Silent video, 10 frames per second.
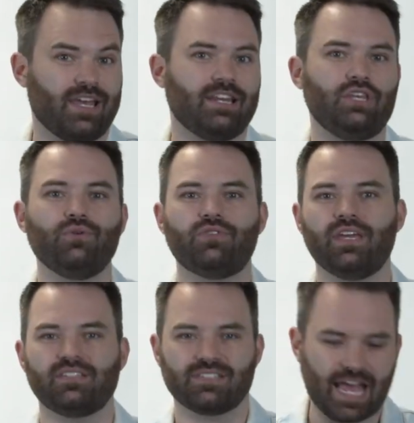And you
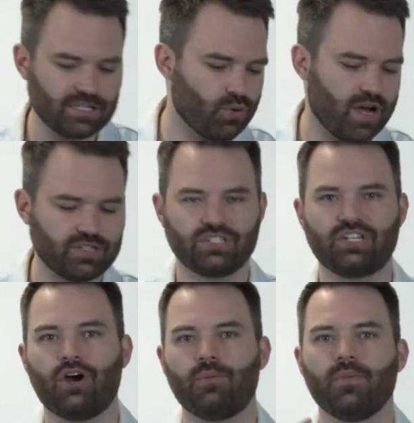think Sasquatch is
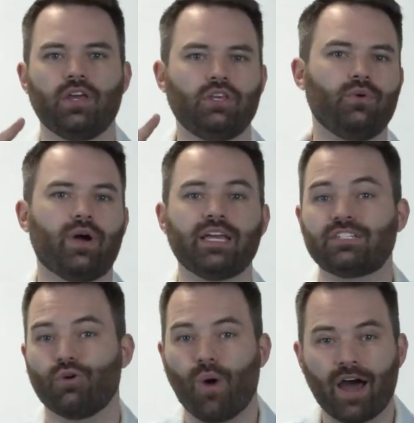dope, you want to
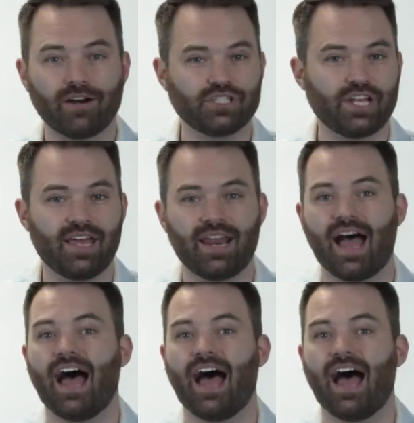get to Watershed,